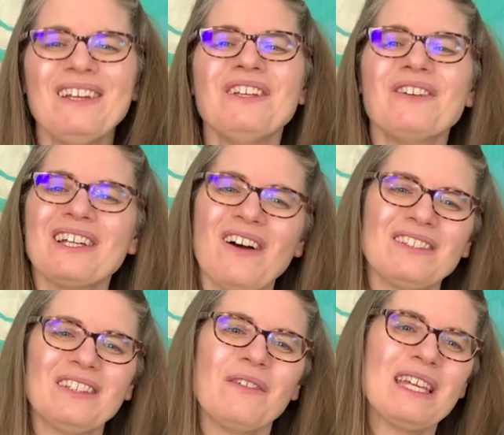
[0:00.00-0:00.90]
You can
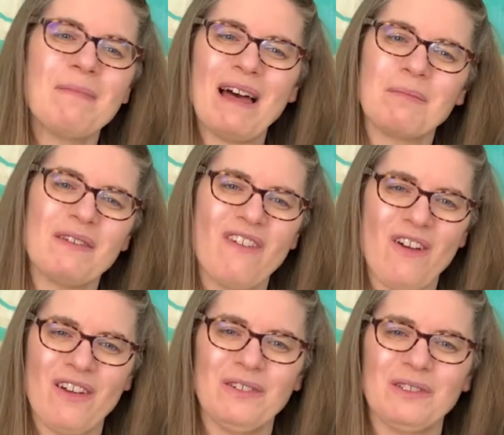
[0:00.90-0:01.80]
also email me
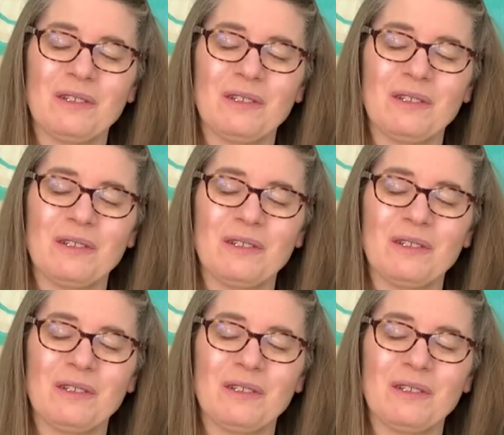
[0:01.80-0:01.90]
photos.